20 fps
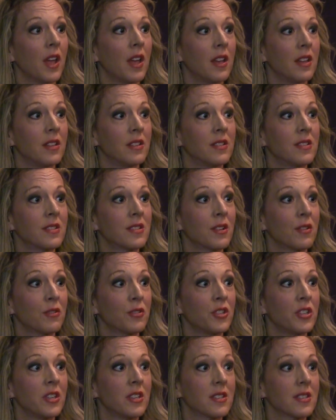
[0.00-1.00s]
and so
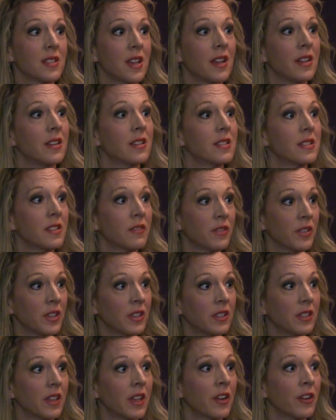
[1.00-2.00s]
she'd assign us
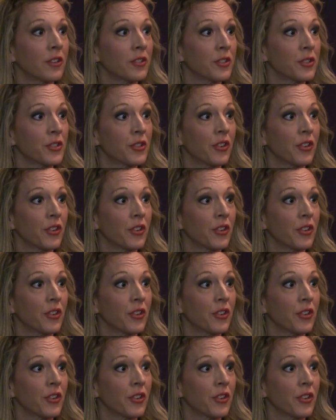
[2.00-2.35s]
different character